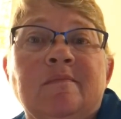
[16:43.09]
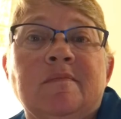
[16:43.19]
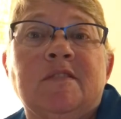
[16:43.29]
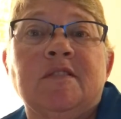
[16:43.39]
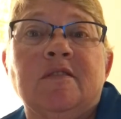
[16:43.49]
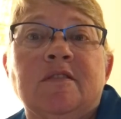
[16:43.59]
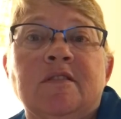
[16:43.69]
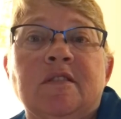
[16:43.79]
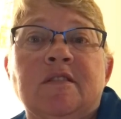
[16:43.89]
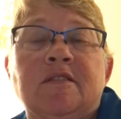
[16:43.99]

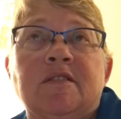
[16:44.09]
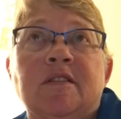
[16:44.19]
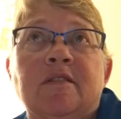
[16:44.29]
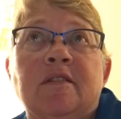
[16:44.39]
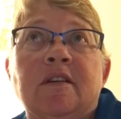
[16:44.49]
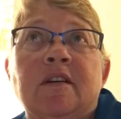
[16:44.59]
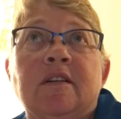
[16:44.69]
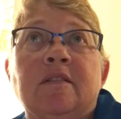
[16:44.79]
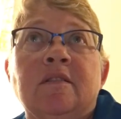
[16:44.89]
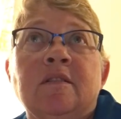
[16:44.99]
Seriously considering
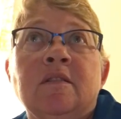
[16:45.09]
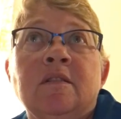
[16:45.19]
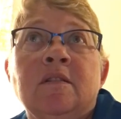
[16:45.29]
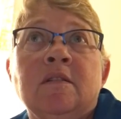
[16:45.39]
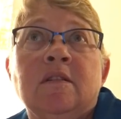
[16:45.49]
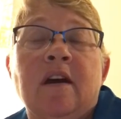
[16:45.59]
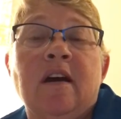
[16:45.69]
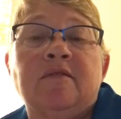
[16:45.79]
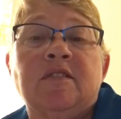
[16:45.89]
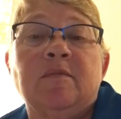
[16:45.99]
it. I
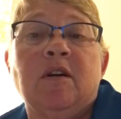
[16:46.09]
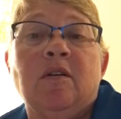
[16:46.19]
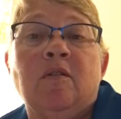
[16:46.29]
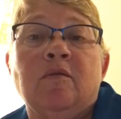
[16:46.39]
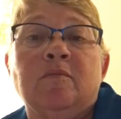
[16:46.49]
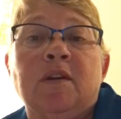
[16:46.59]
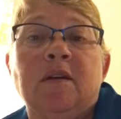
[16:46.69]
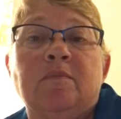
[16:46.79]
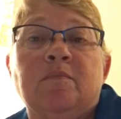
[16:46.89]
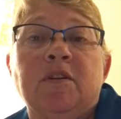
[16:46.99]
have some at home, but
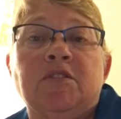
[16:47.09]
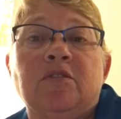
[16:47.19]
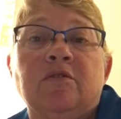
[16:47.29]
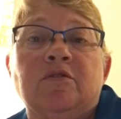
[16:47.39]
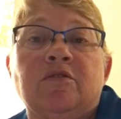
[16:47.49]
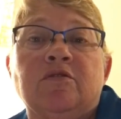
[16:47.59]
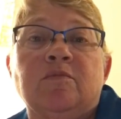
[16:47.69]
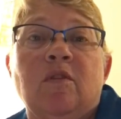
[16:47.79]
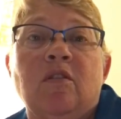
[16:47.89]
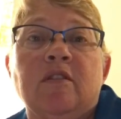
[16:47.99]
I'm pretty sure they're too
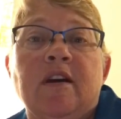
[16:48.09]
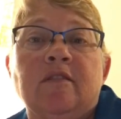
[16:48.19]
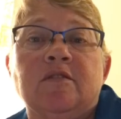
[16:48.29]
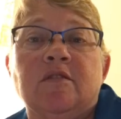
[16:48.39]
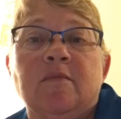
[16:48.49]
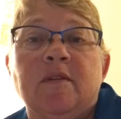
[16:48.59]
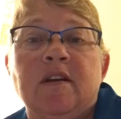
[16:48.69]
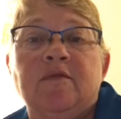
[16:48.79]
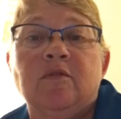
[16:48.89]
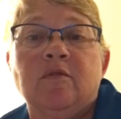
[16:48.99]
small now, so I might
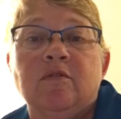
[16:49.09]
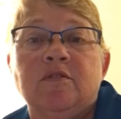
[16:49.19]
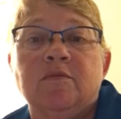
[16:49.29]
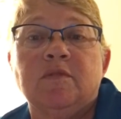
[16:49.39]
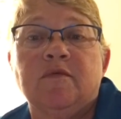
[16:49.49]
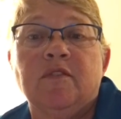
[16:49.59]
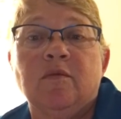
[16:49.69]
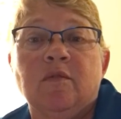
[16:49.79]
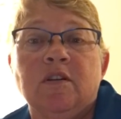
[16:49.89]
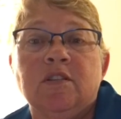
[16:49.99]
have to order some
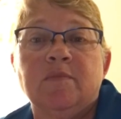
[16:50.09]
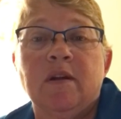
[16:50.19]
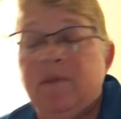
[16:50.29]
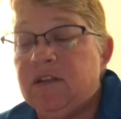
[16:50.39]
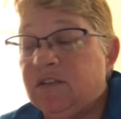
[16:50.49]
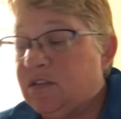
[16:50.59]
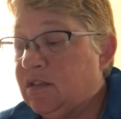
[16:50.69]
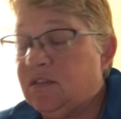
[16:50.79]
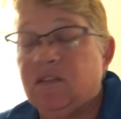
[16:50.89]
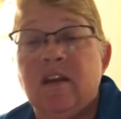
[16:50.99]
different ones. But I might just
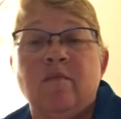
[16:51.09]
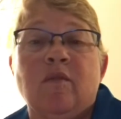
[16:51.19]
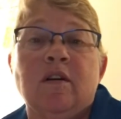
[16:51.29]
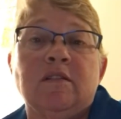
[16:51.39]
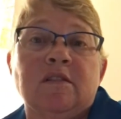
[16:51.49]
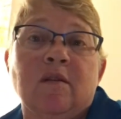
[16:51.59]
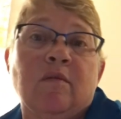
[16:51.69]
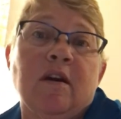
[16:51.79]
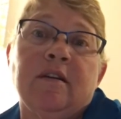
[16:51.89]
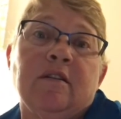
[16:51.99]
get the same ones. That
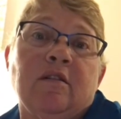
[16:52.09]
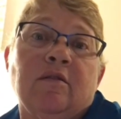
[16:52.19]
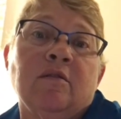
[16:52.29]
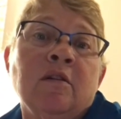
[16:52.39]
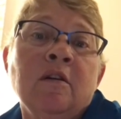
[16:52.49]
way I know.